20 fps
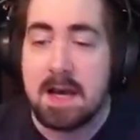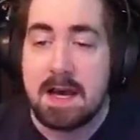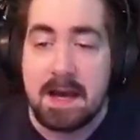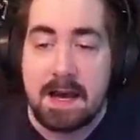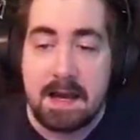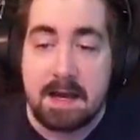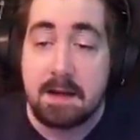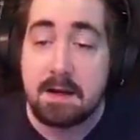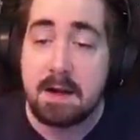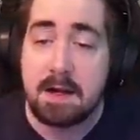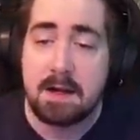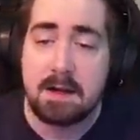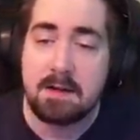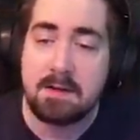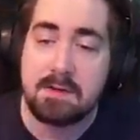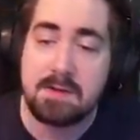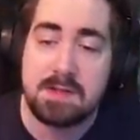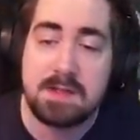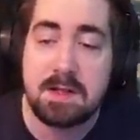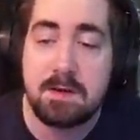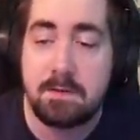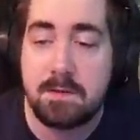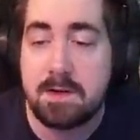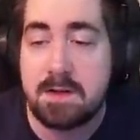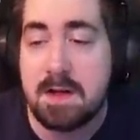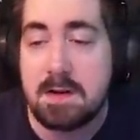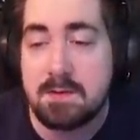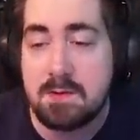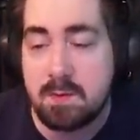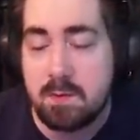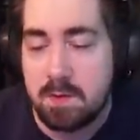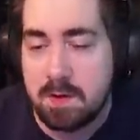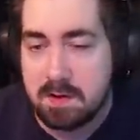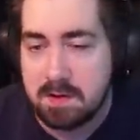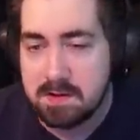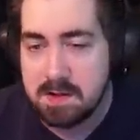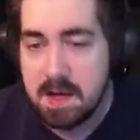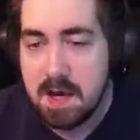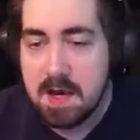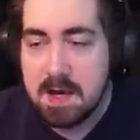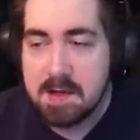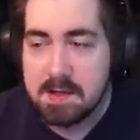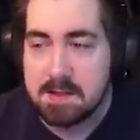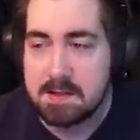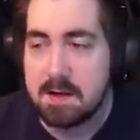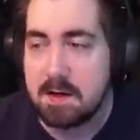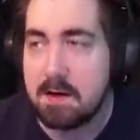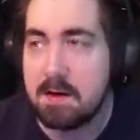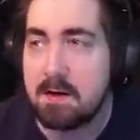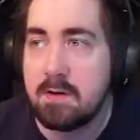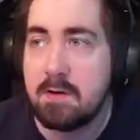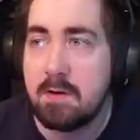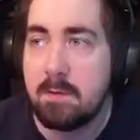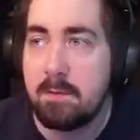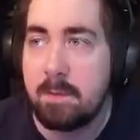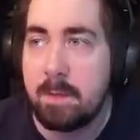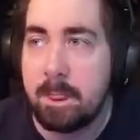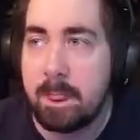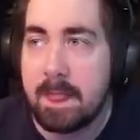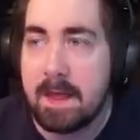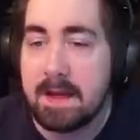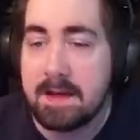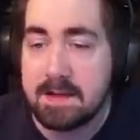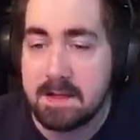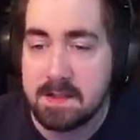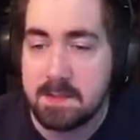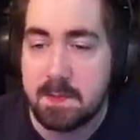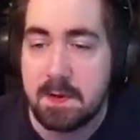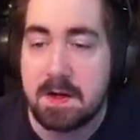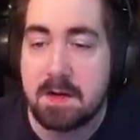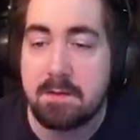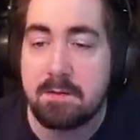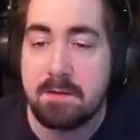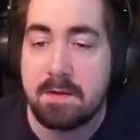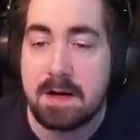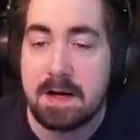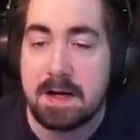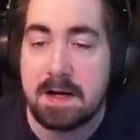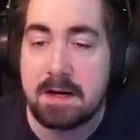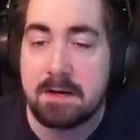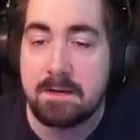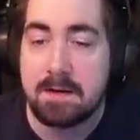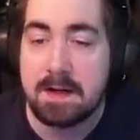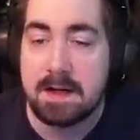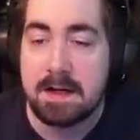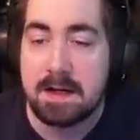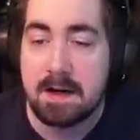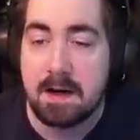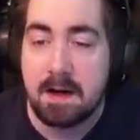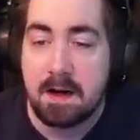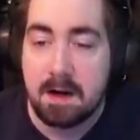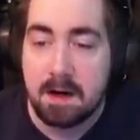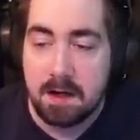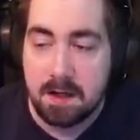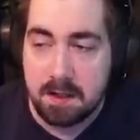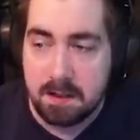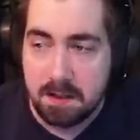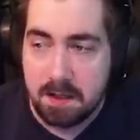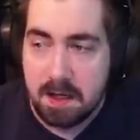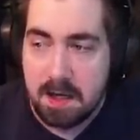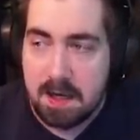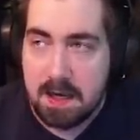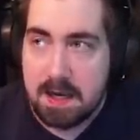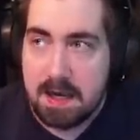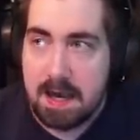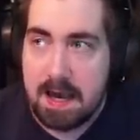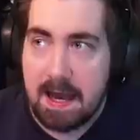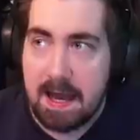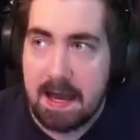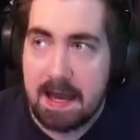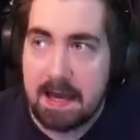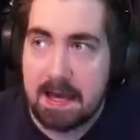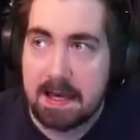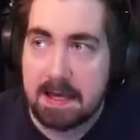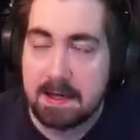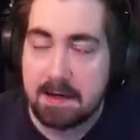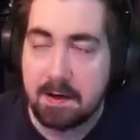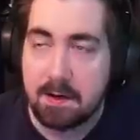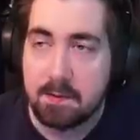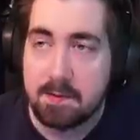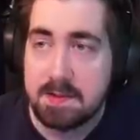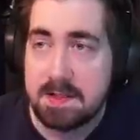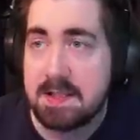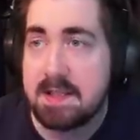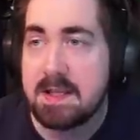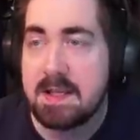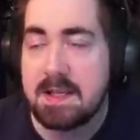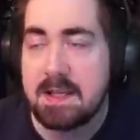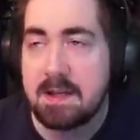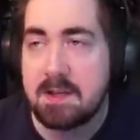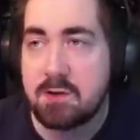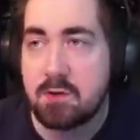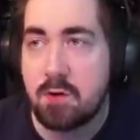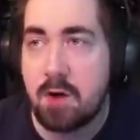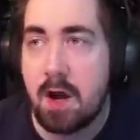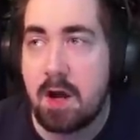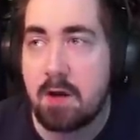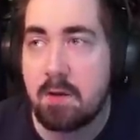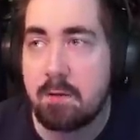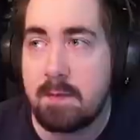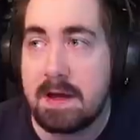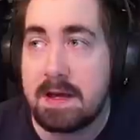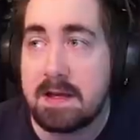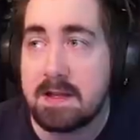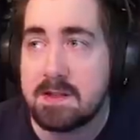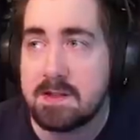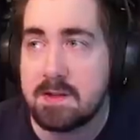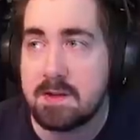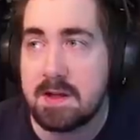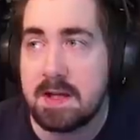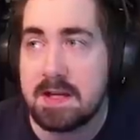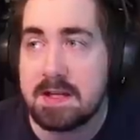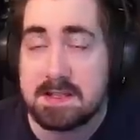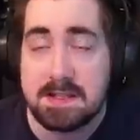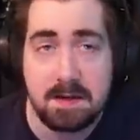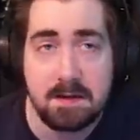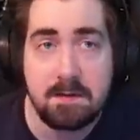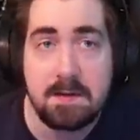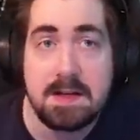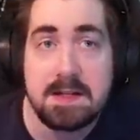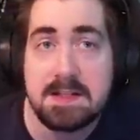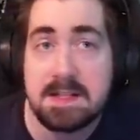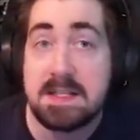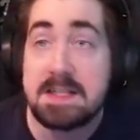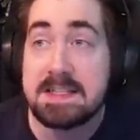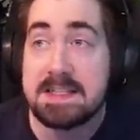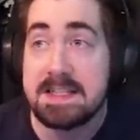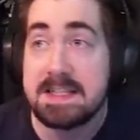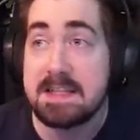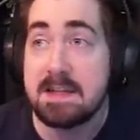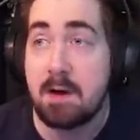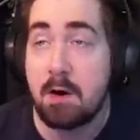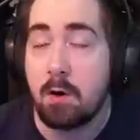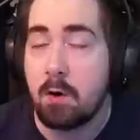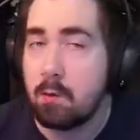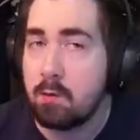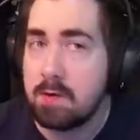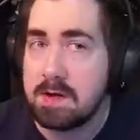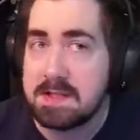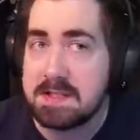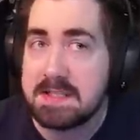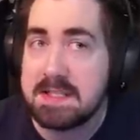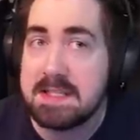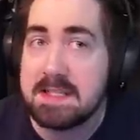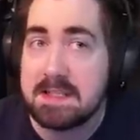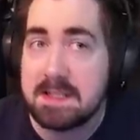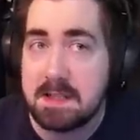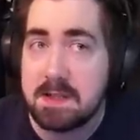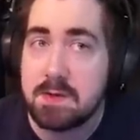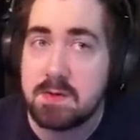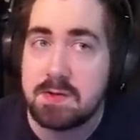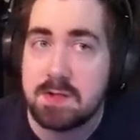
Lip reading: and loads of different types of builds. So it does become very, very hard. And obviously they did try to make it so that self-casting didn't always need to use